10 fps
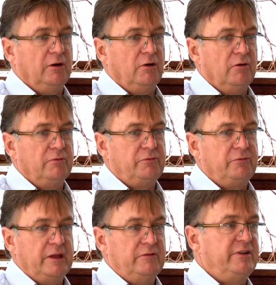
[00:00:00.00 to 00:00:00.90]
of
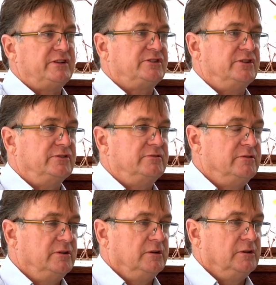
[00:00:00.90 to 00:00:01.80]
invested
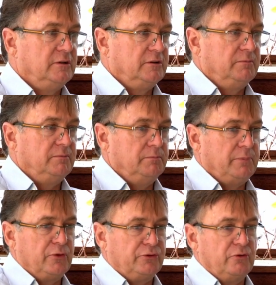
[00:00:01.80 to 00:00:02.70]

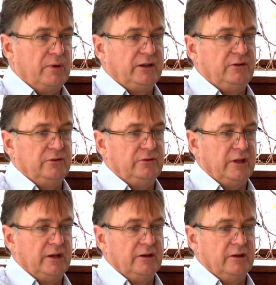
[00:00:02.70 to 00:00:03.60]
both directors
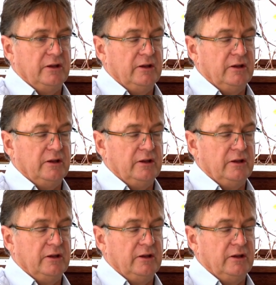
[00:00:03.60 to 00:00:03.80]
and